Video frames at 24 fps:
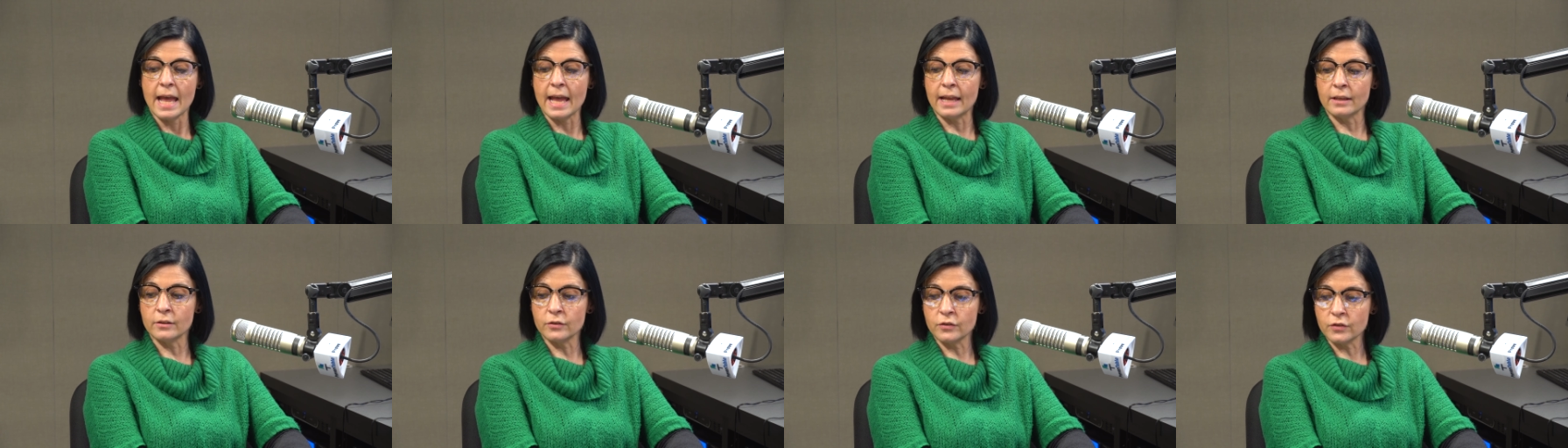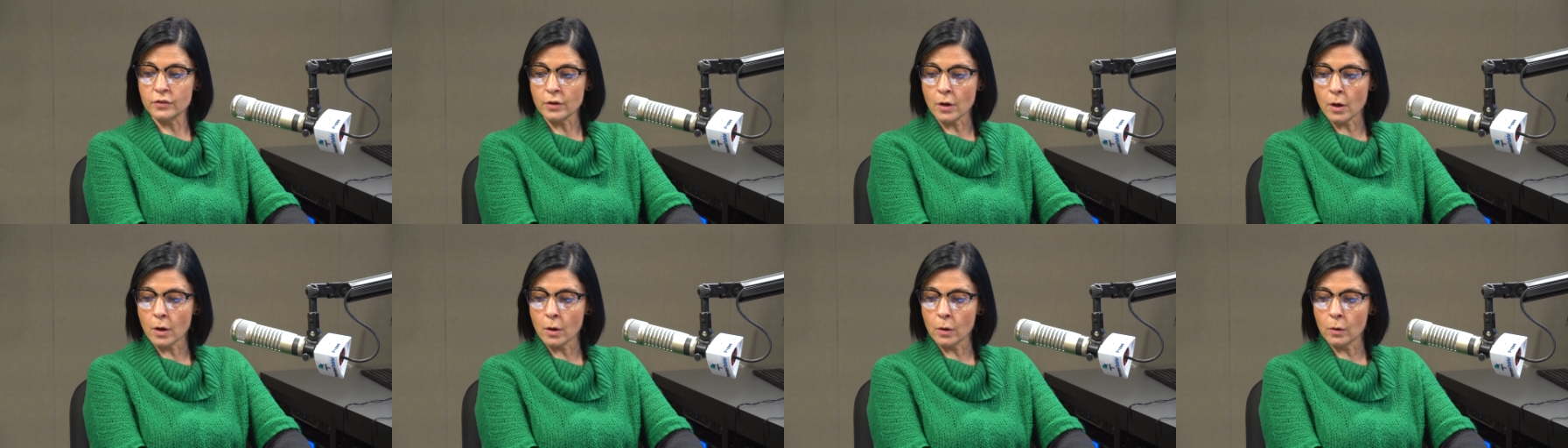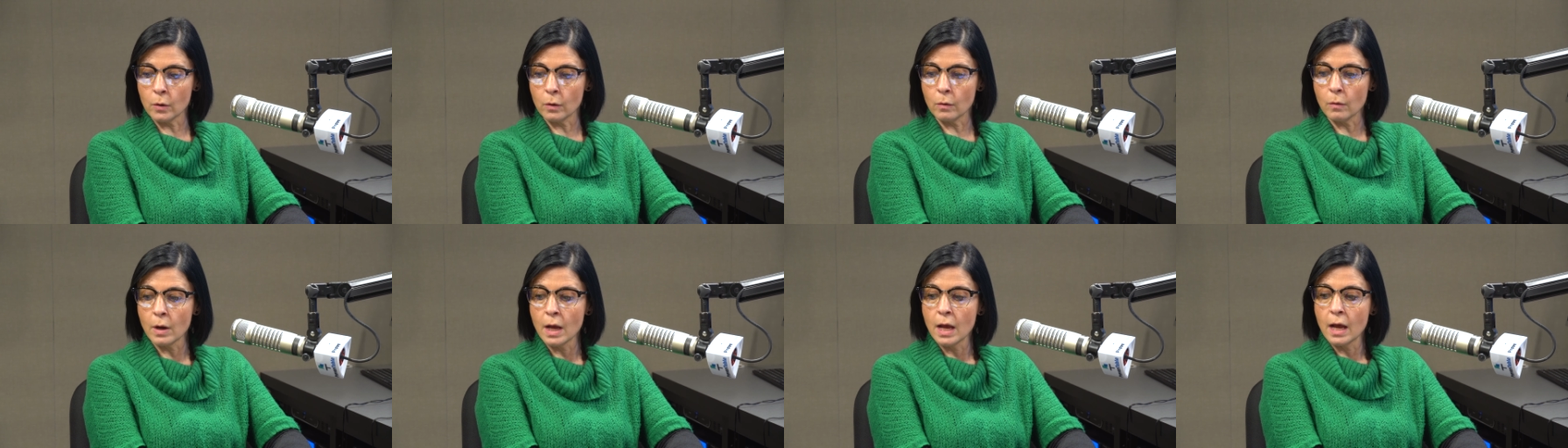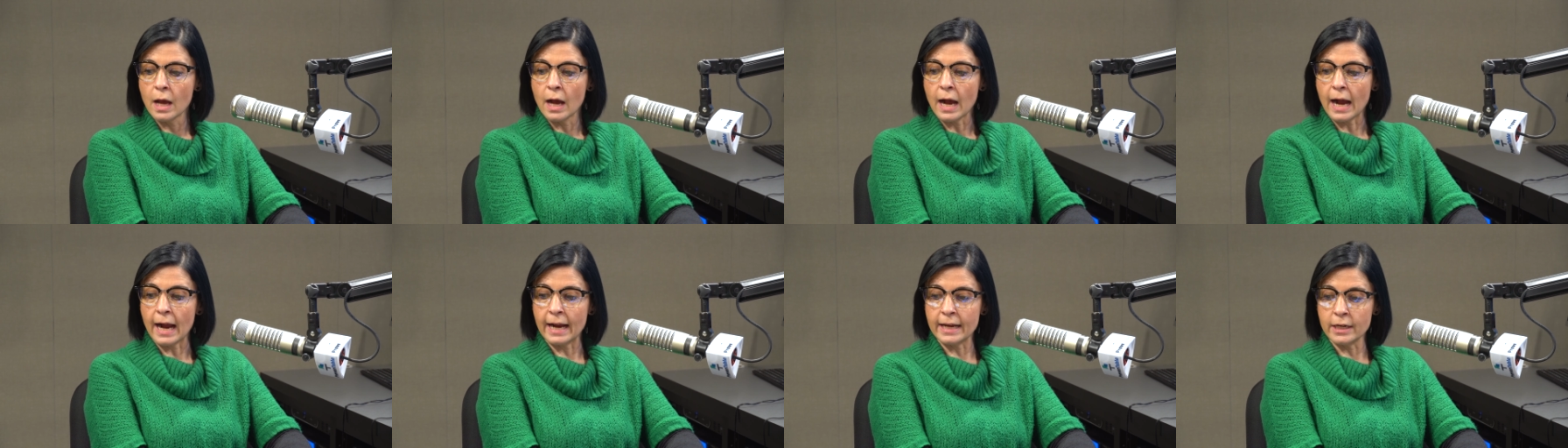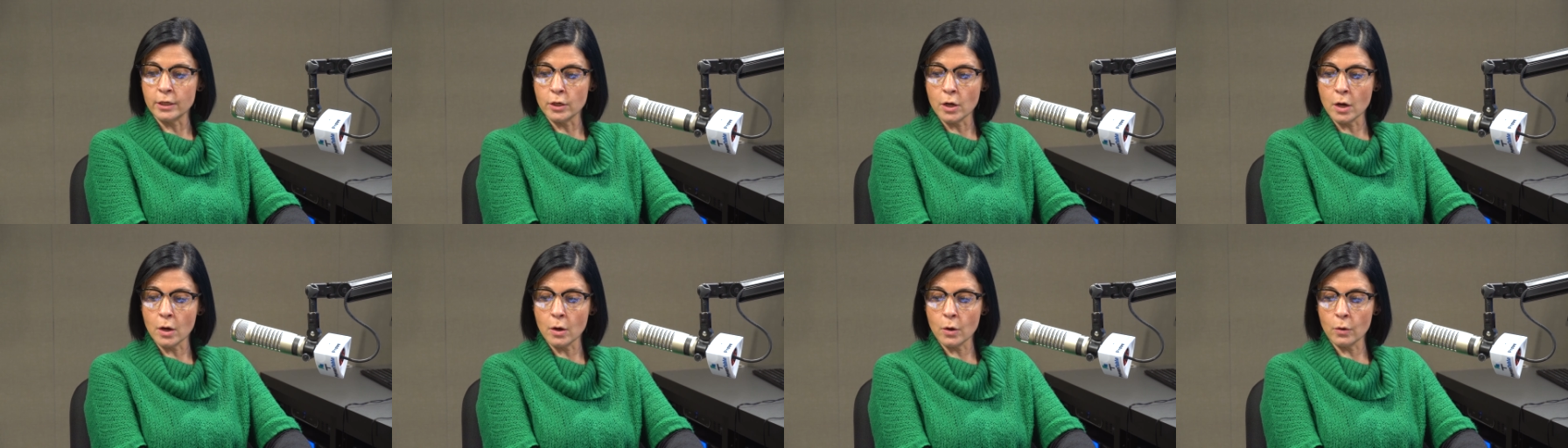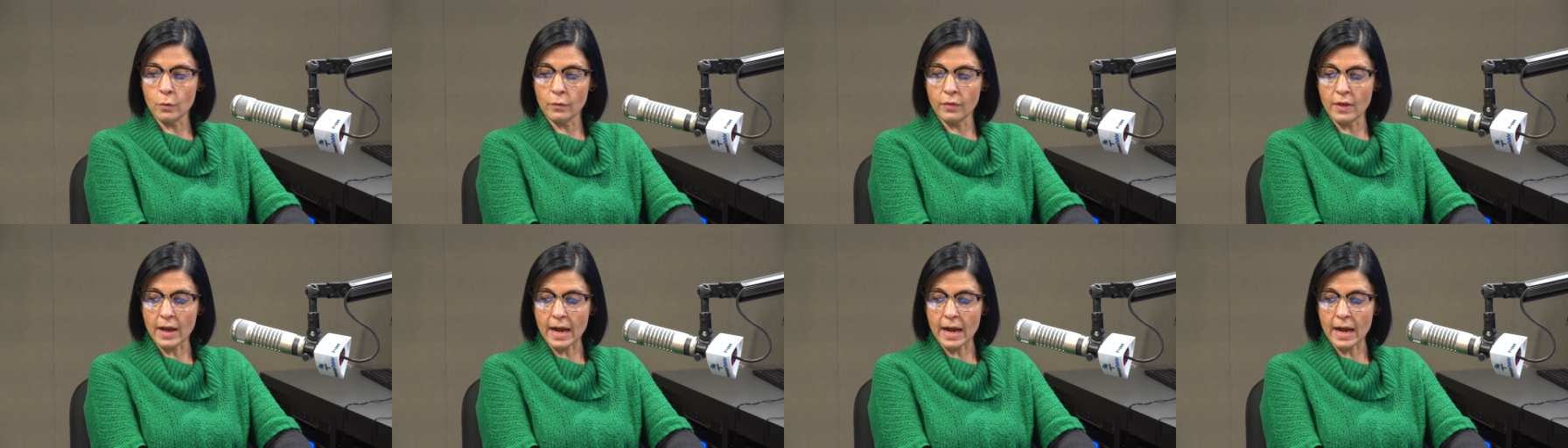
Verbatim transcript: and so i know